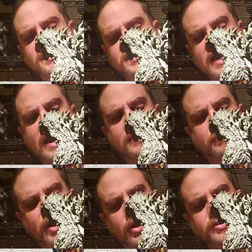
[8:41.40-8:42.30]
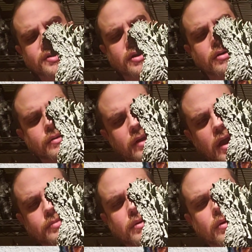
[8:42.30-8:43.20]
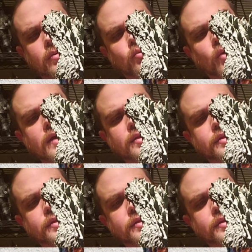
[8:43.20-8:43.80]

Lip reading: static pose. You got the right